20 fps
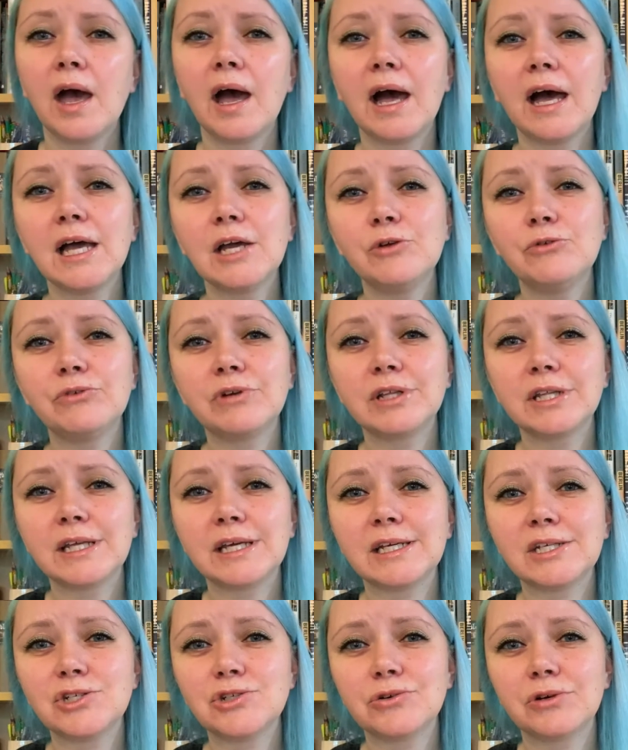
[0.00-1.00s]
I really
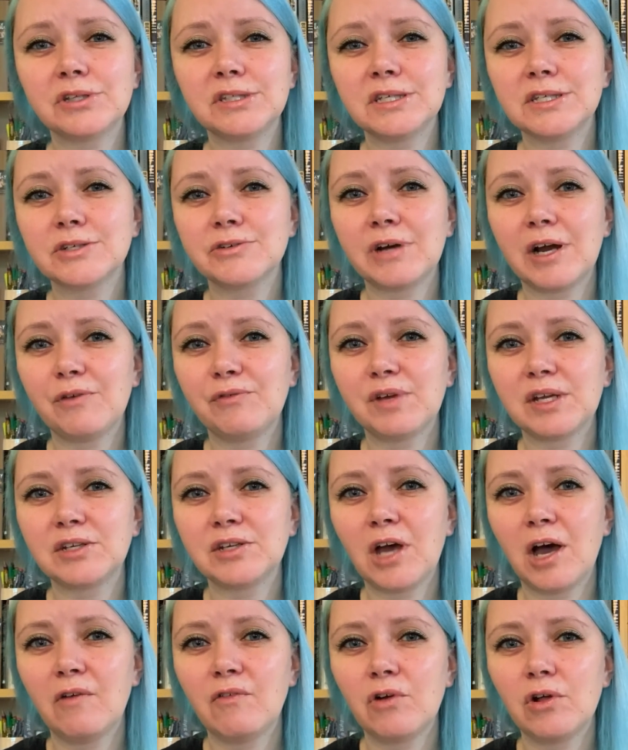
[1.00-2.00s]
enjoyed this graphic
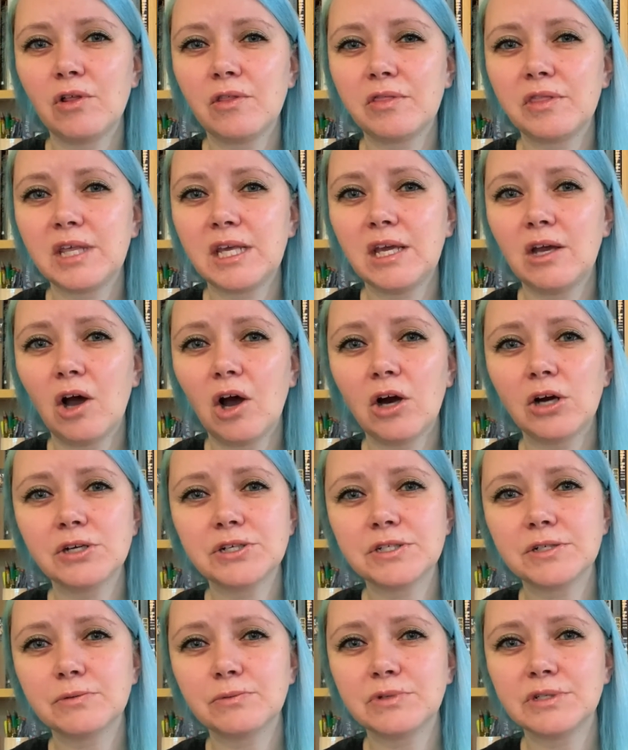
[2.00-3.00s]
novel. The
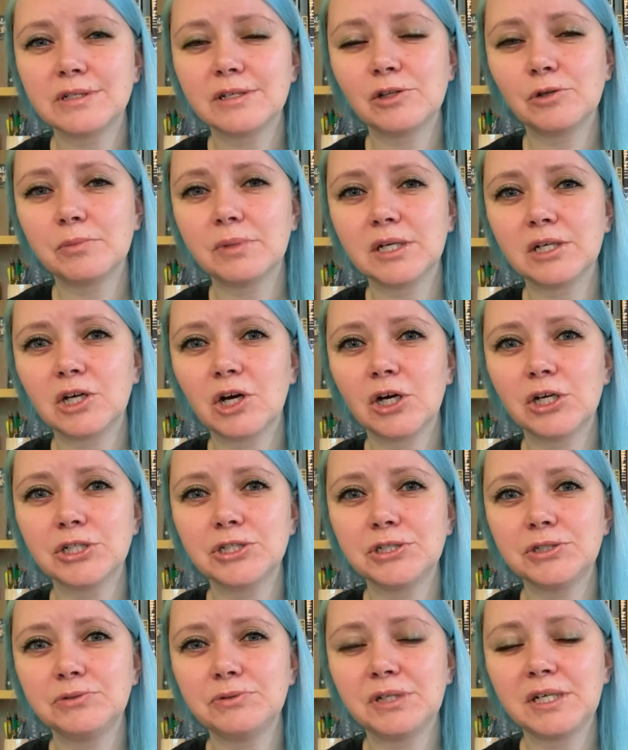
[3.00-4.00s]
art was a little bit
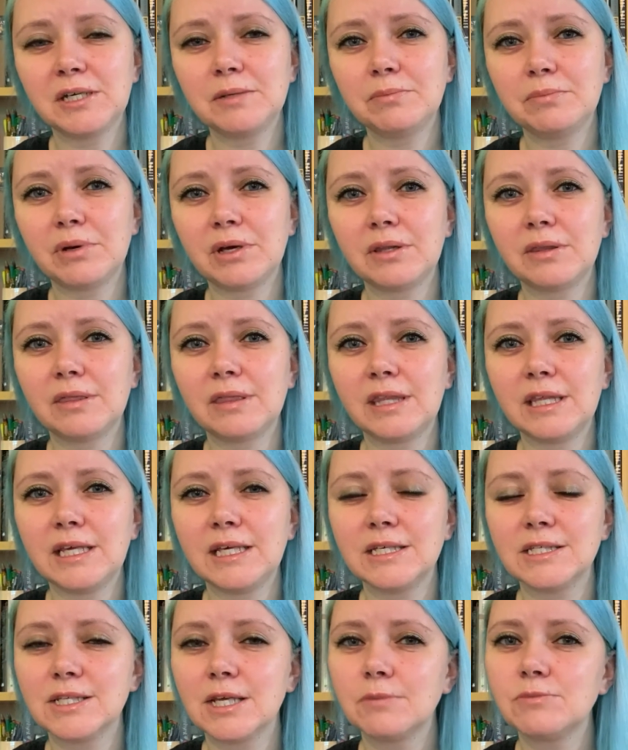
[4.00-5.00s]
cartoony, but the
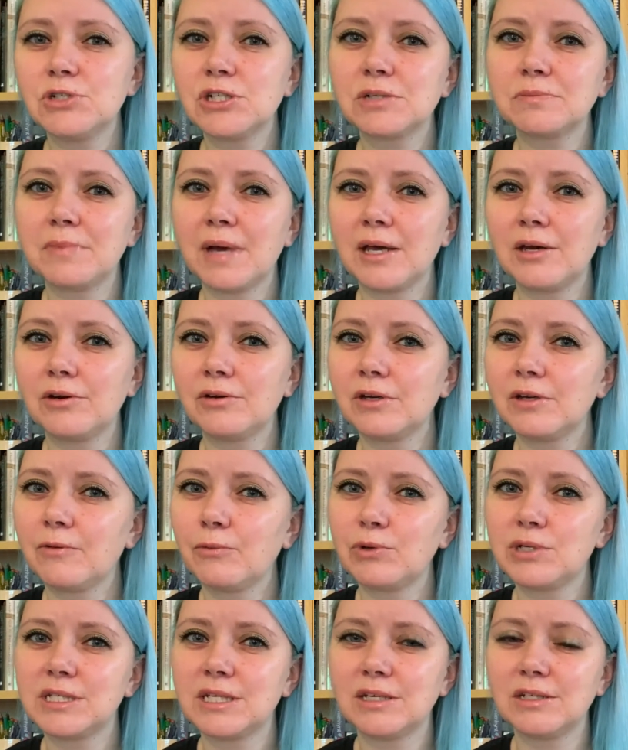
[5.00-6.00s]
subject matter
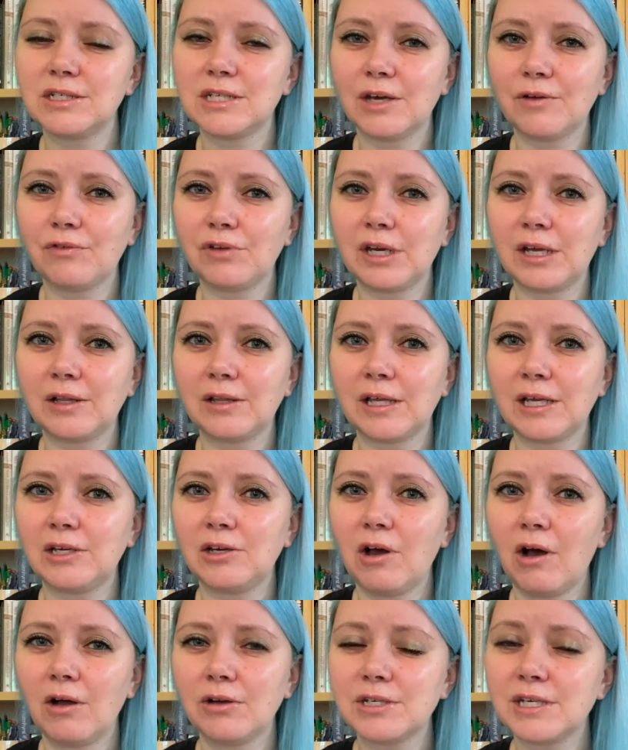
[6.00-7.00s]
was definitely
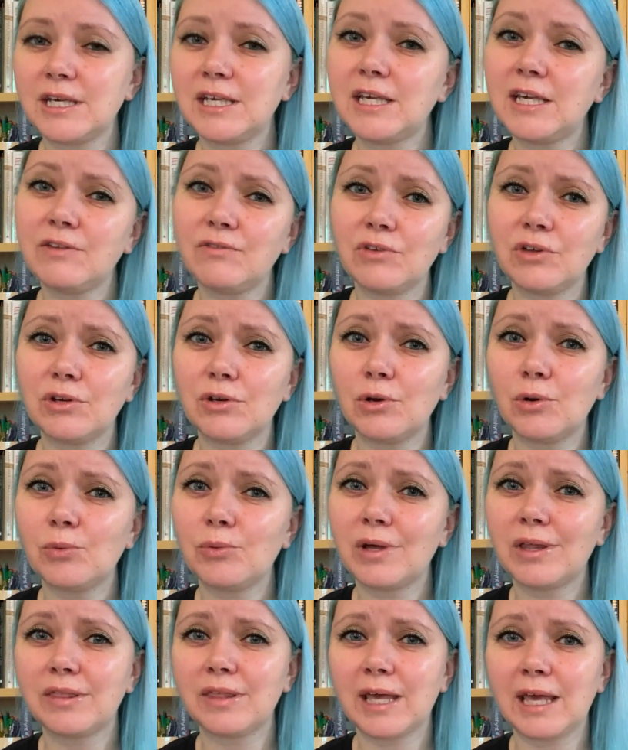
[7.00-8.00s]
not, even
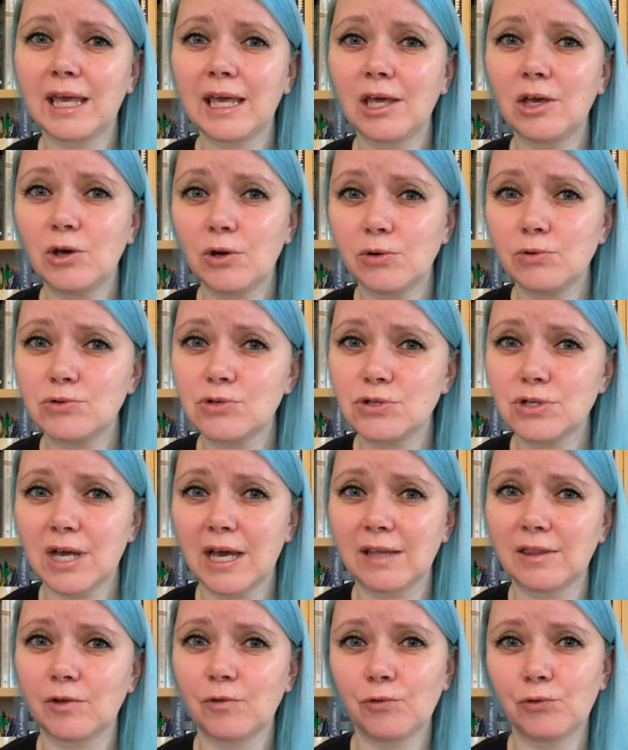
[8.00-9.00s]
with a ghost
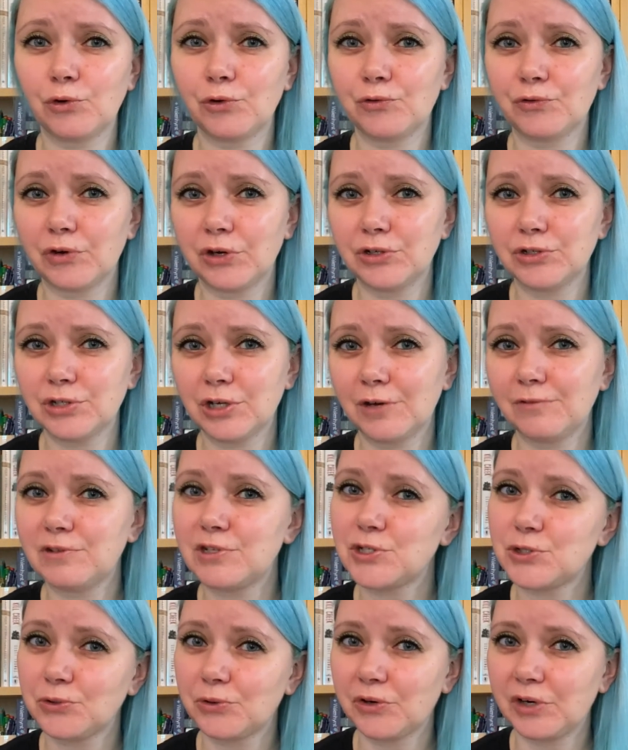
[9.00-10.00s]
at the forefront of the
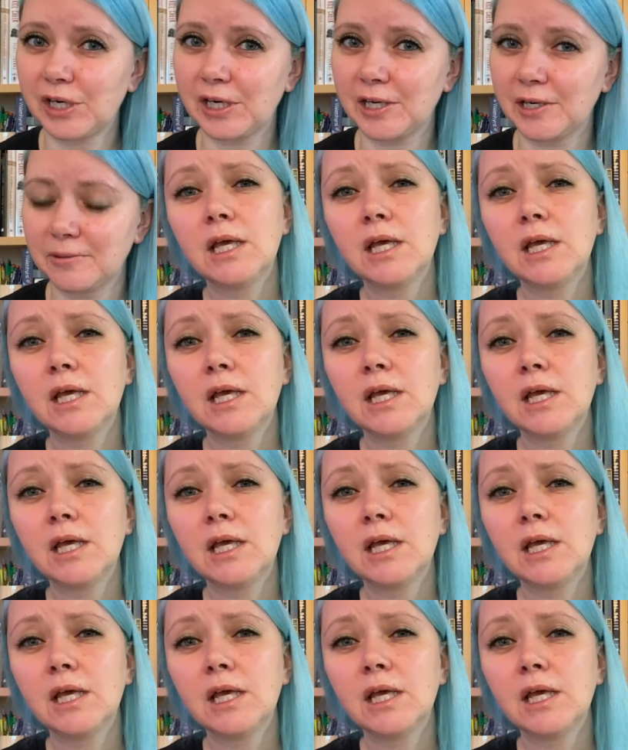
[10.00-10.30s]
story.